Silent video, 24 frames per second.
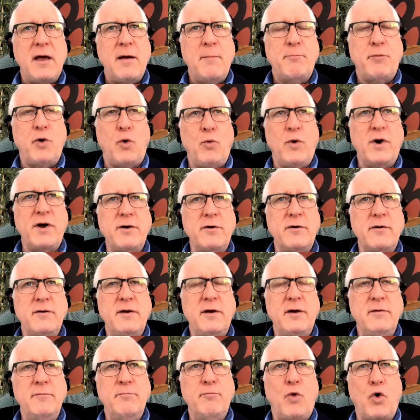but what are
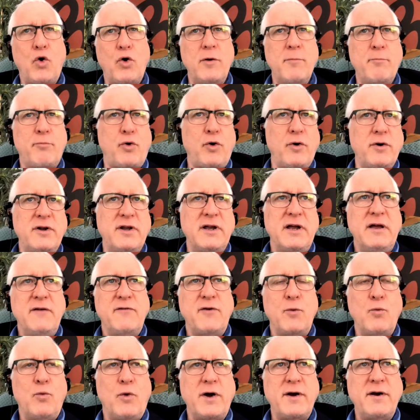eh, more importantly
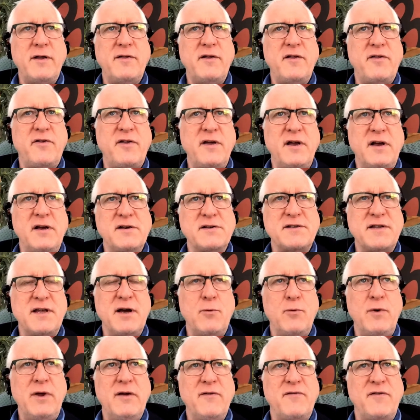even what are the things
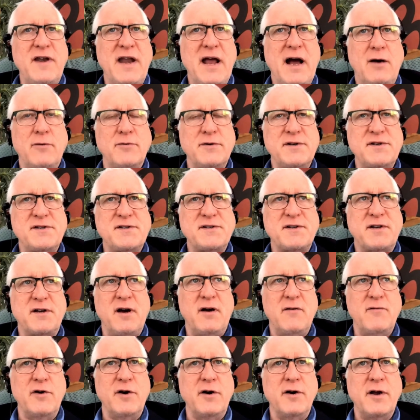that we have now
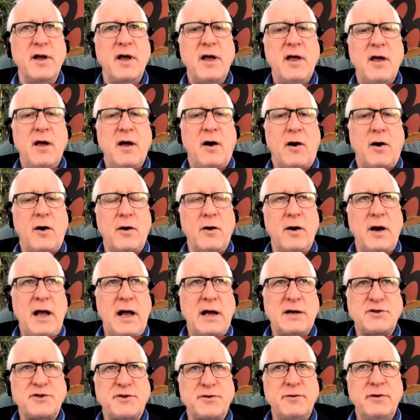discovered are
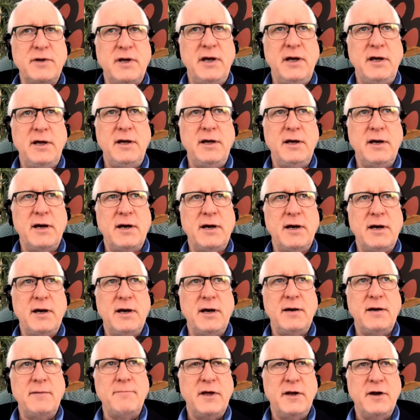actually
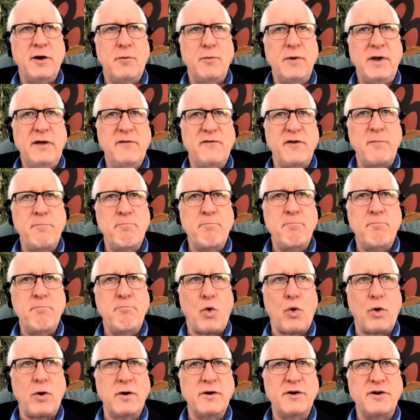um, you know
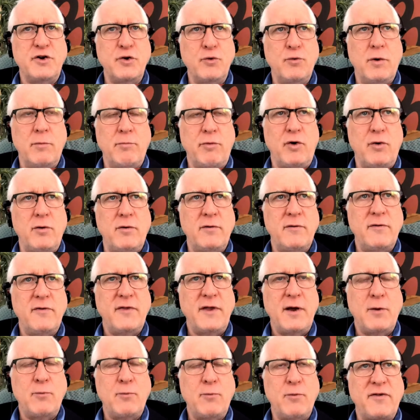even more doable
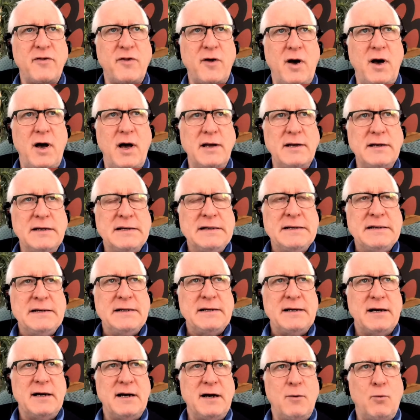than we thought
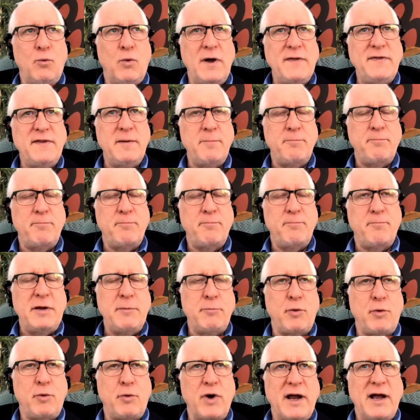uh, one that
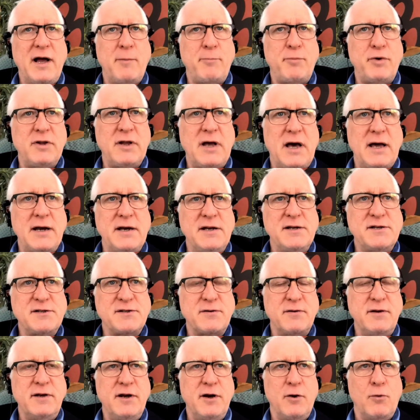people bring up a lot
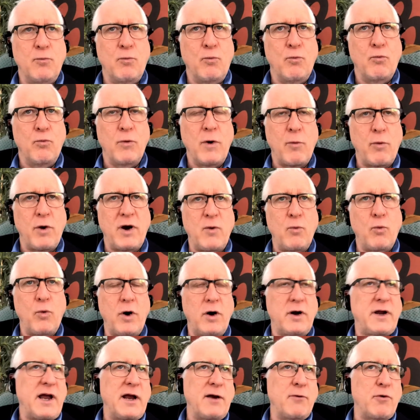is you know we're
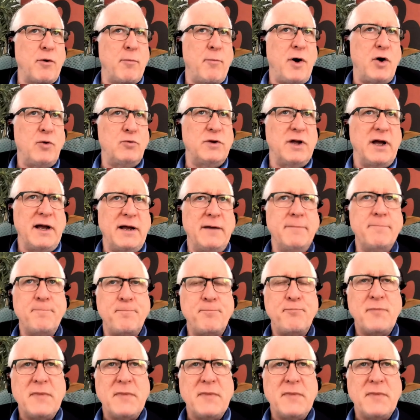working remotely